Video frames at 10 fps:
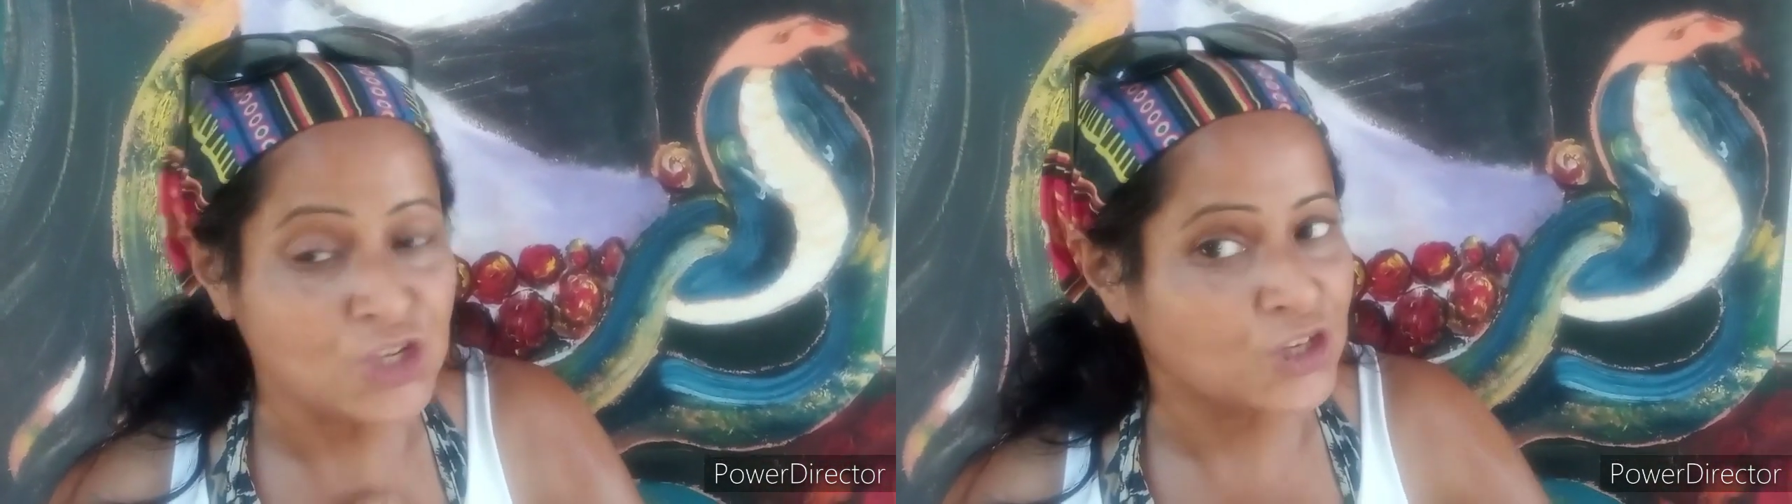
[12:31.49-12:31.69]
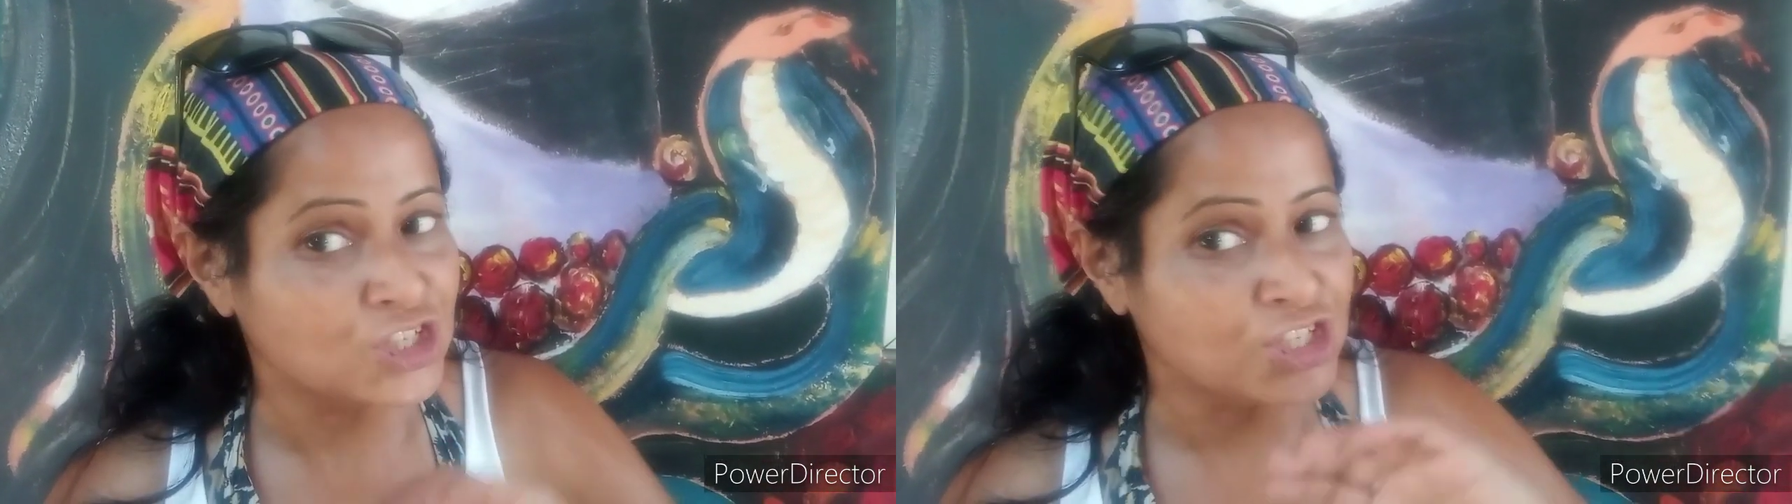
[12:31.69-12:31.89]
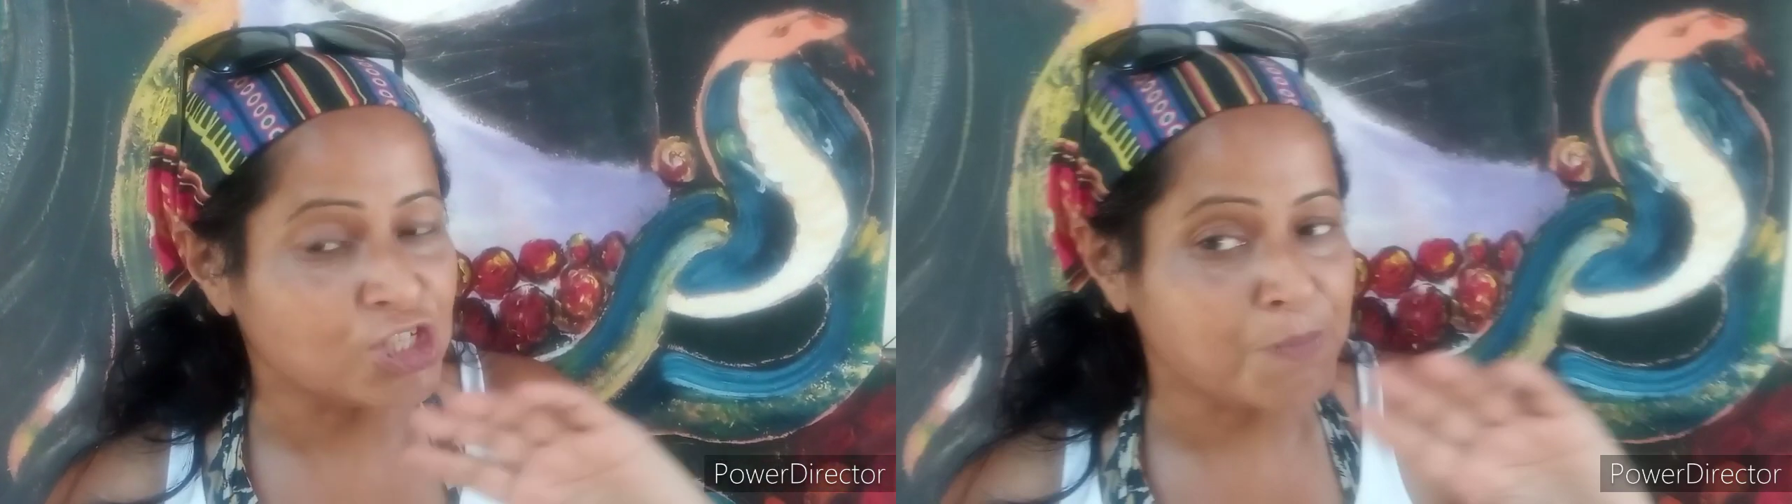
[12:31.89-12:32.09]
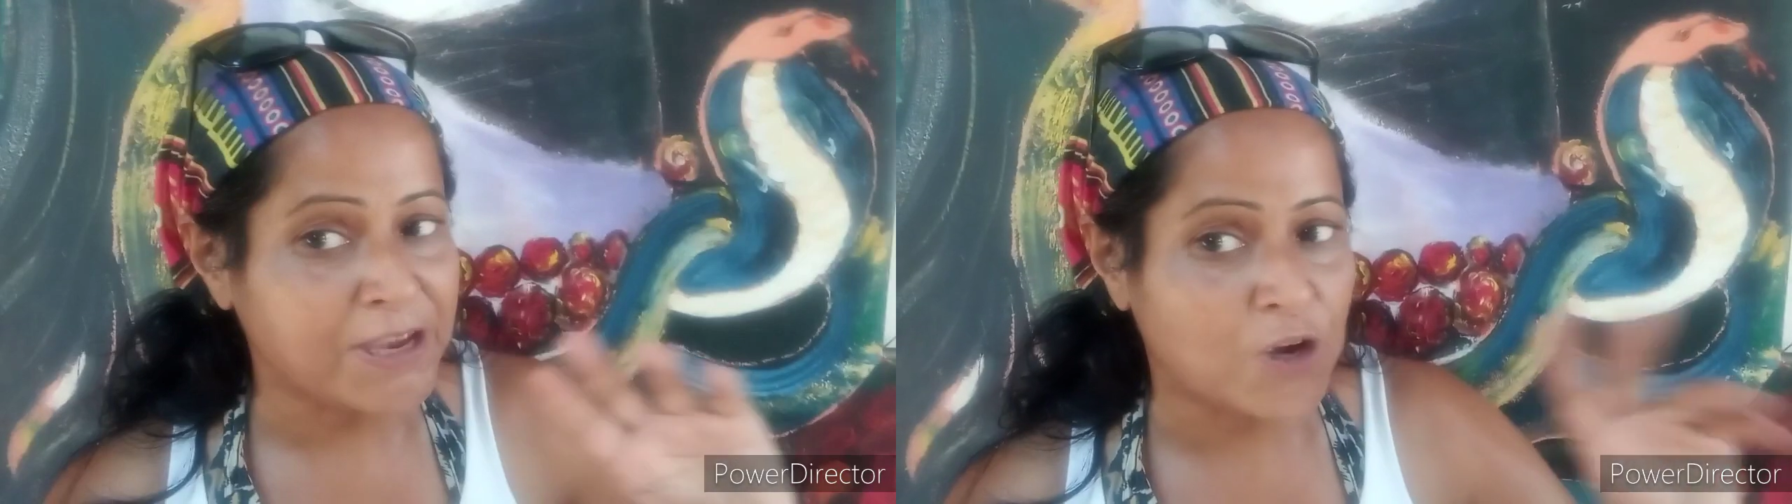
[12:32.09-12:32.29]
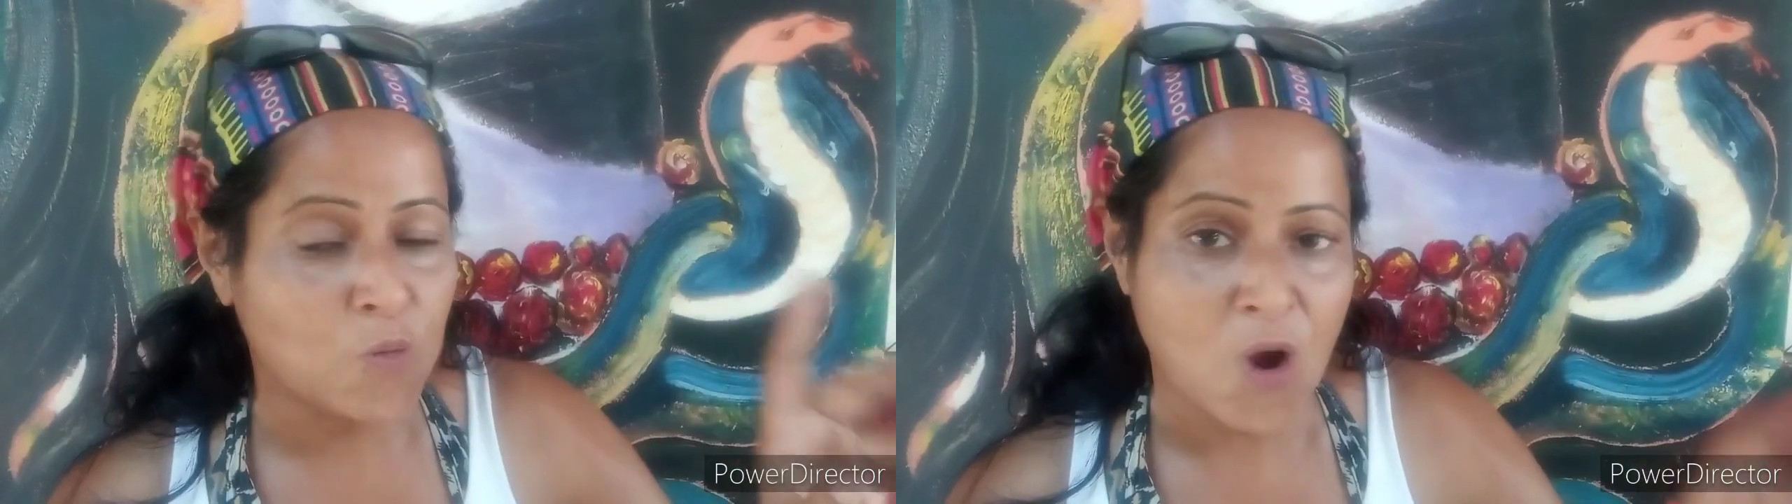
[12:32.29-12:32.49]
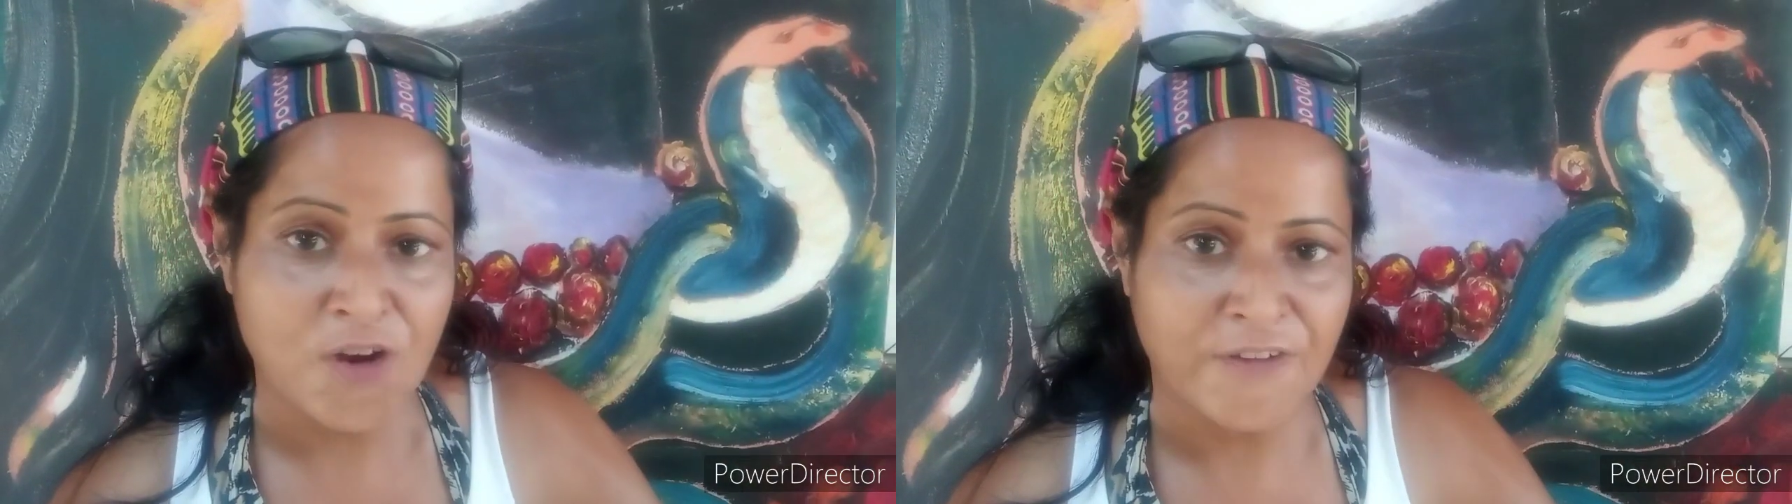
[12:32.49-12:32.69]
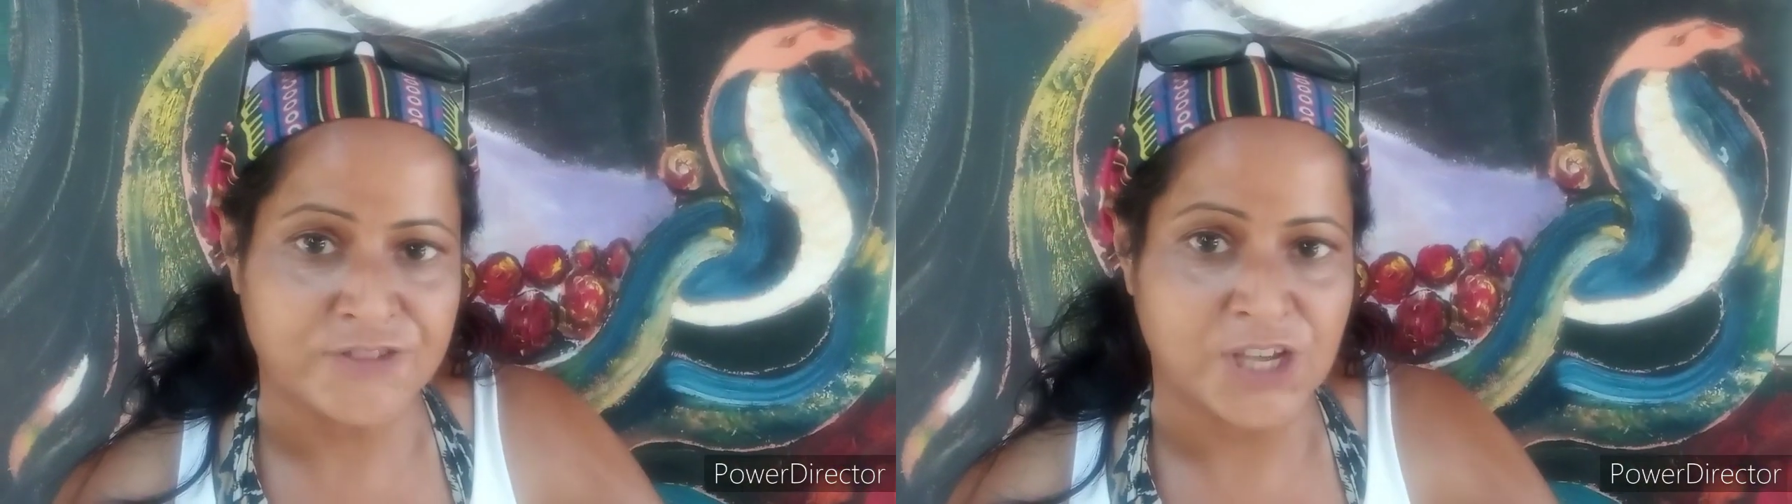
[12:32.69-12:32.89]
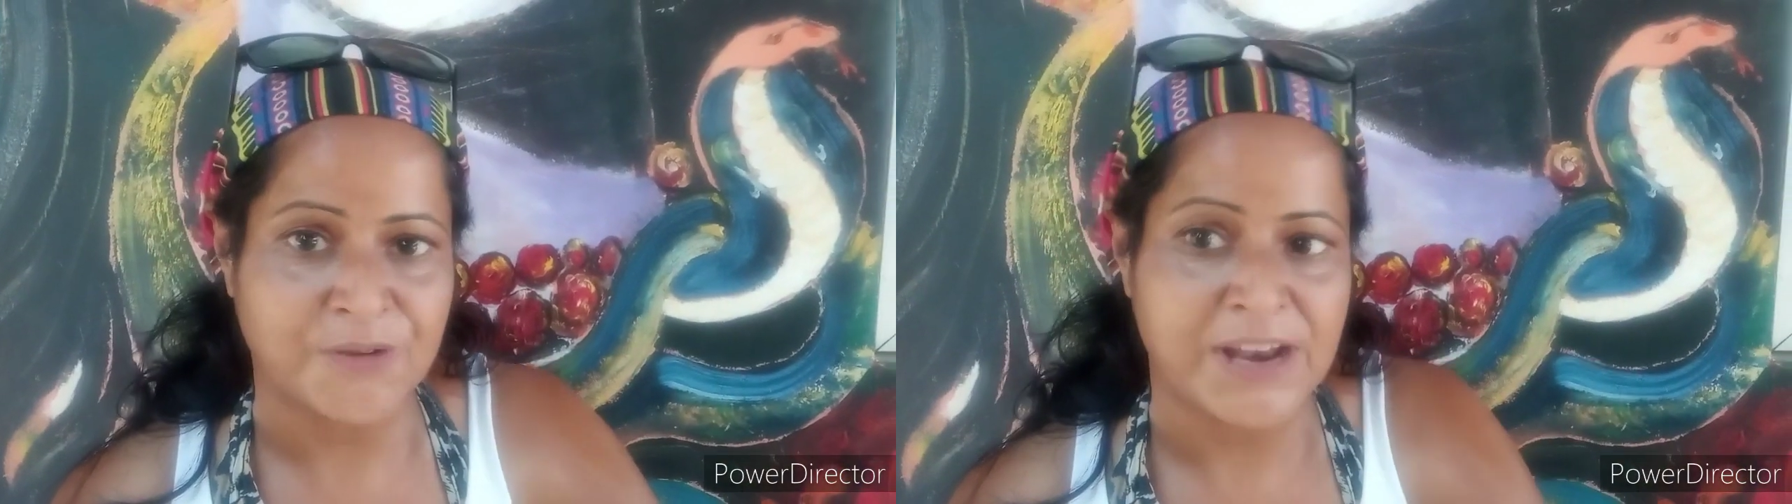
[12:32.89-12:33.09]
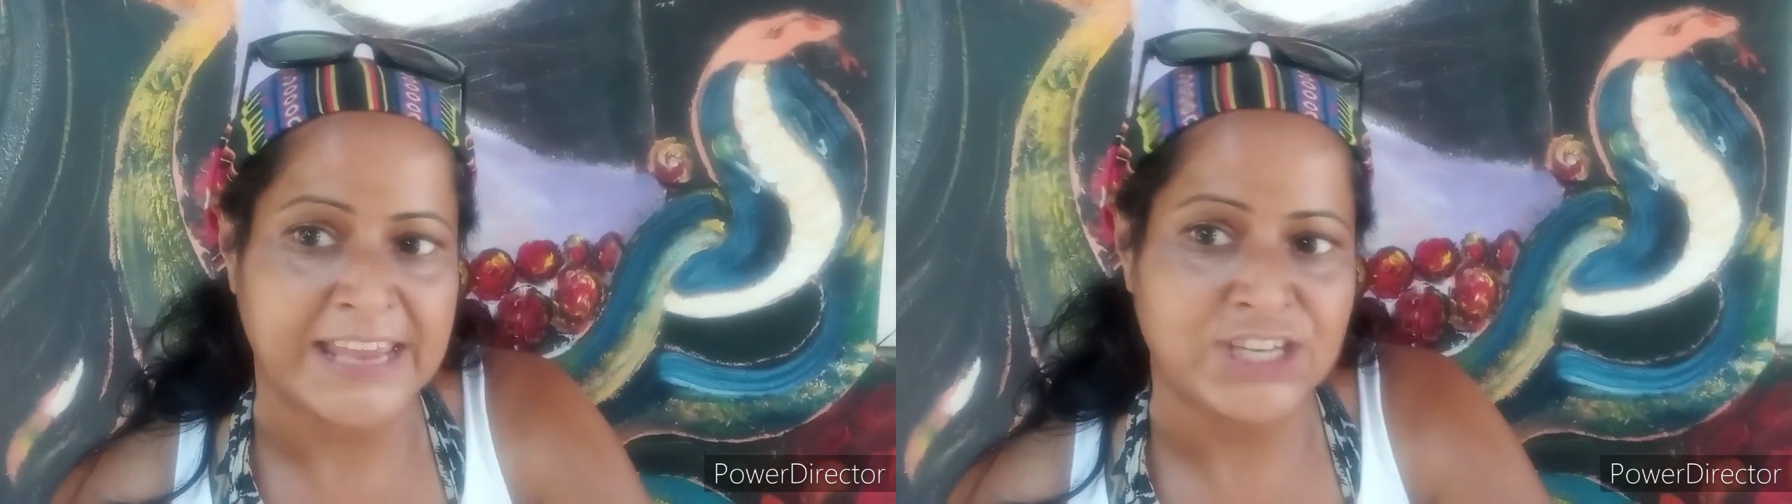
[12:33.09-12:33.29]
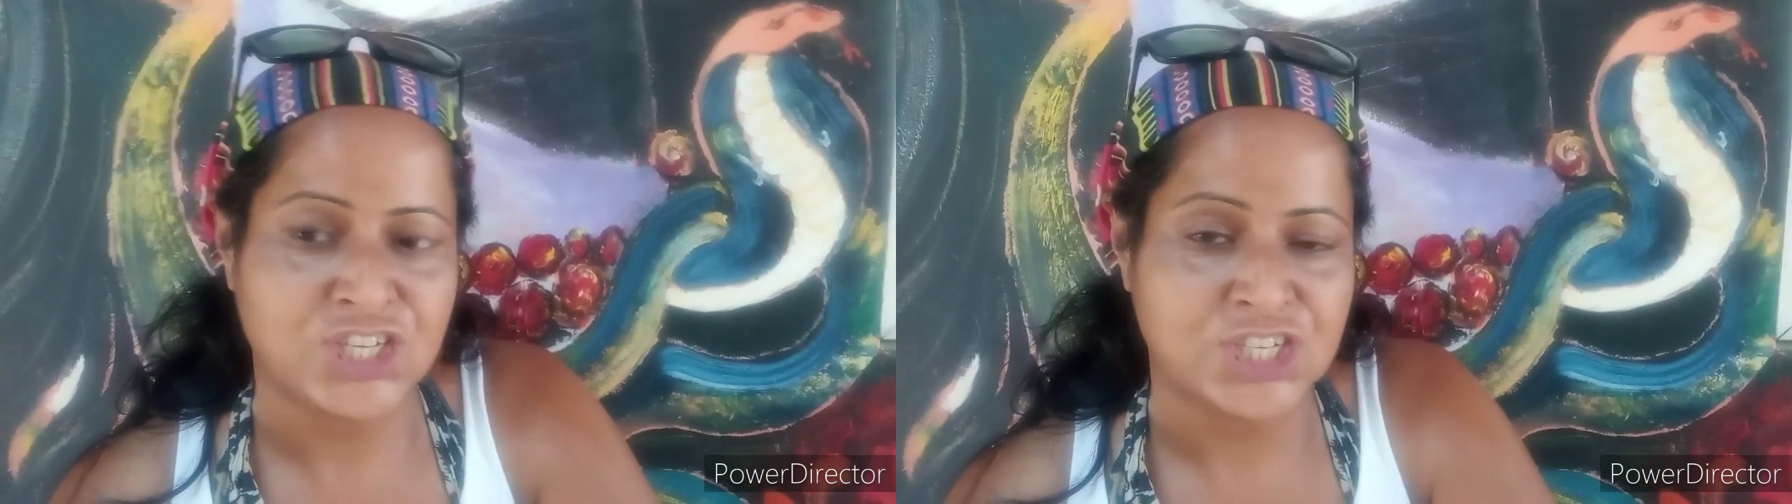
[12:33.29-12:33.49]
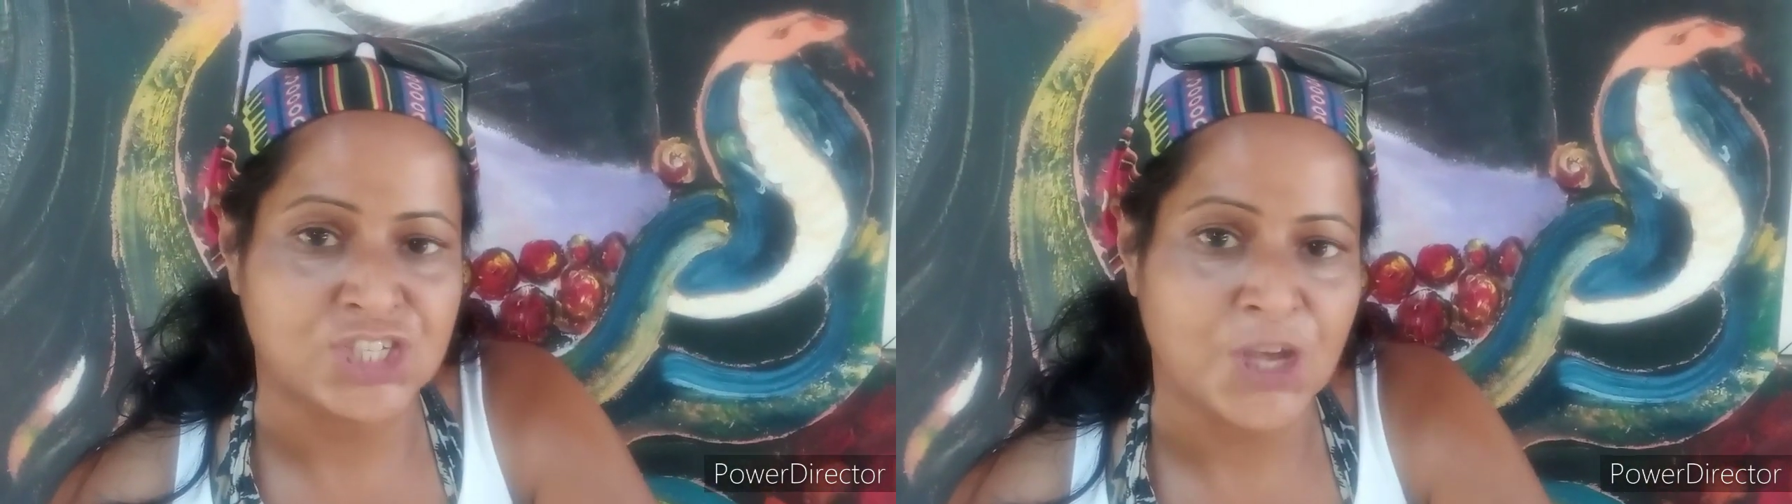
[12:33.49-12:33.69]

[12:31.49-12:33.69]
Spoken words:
you can just make a one-off donation.